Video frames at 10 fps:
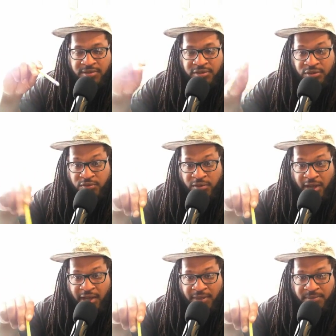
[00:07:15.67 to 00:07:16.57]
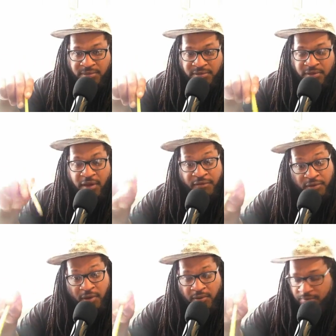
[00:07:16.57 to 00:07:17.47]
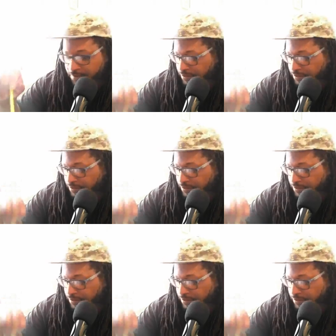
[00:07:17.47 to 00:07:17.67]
do rhymes of your own.